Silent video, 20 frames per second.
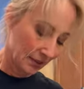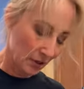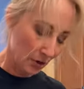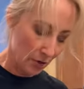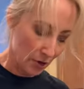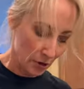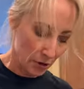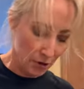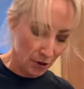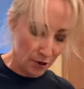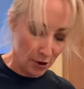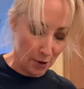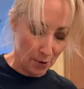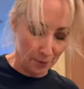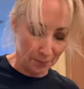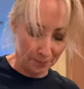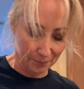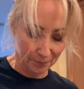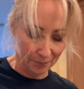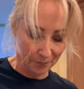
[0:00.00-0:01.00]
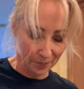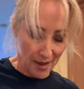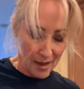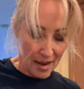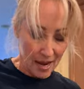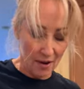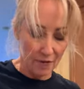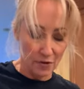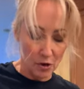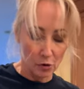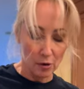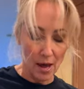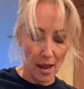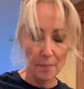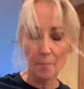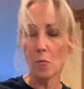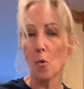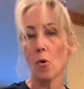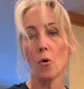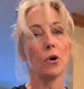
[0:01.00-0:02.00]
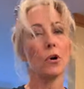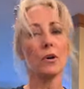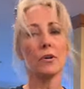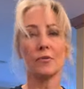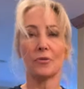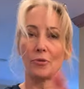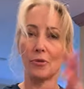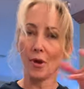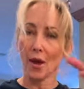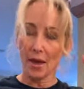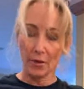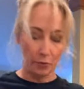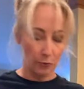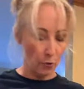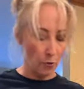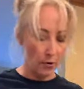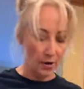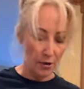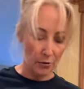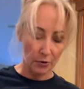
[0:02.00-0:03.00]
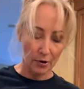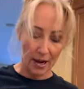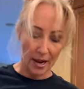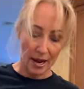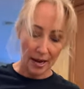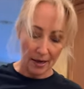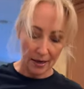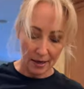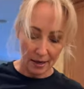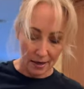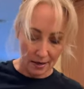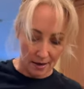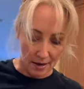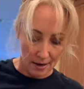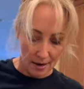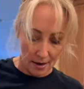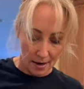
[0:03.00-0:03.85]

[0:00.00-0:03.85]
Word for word: So there you go. If you like more, th throw another can in.